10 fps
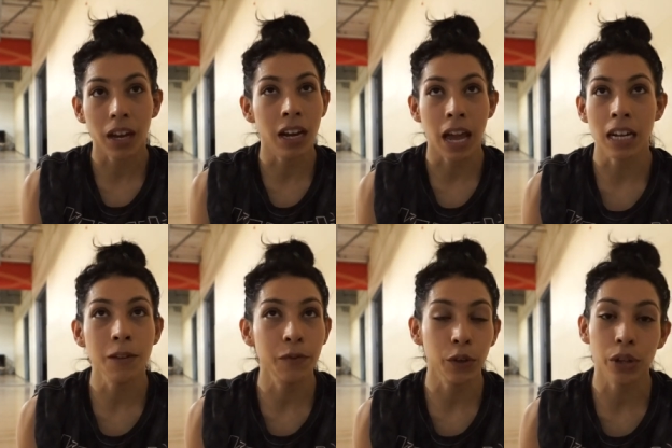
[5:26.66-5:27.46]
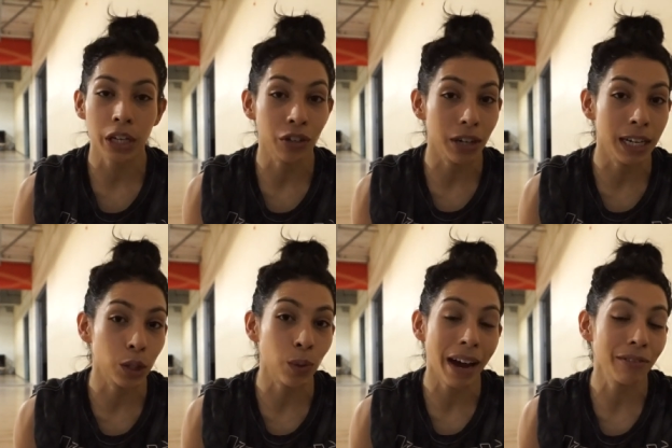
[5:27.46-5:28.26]
in any field that you're
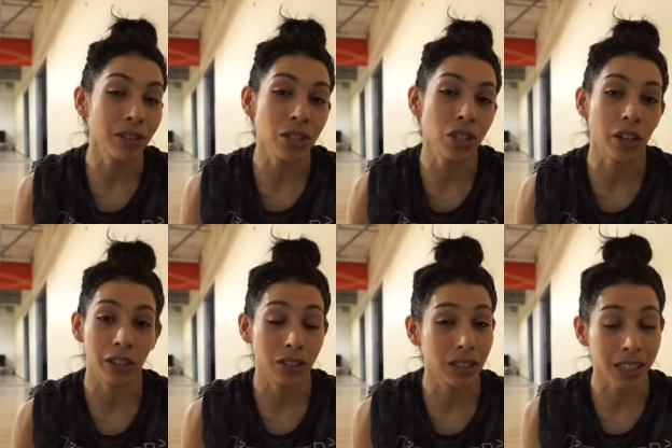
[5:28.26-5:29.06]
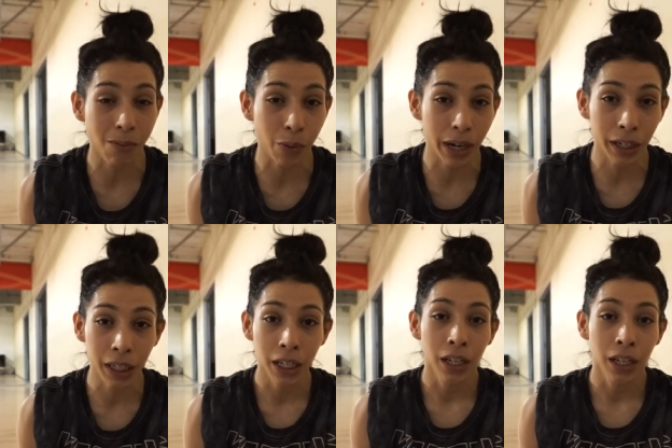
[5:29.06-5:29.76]
in, you have to start somewhere.